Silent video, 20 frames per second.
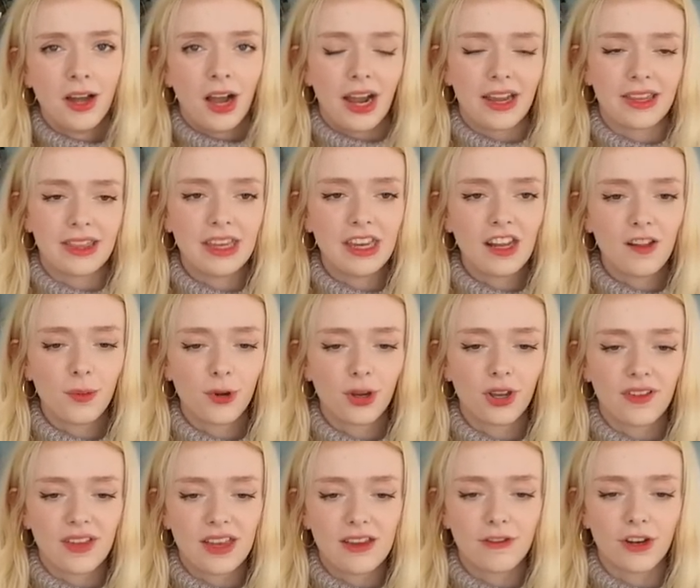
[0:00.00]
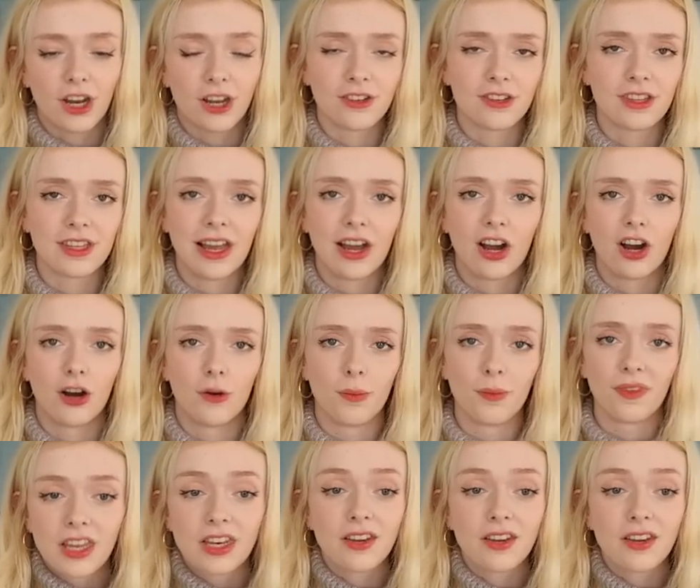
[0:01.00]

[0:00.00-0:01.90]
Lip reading: I think it's because even under the arms,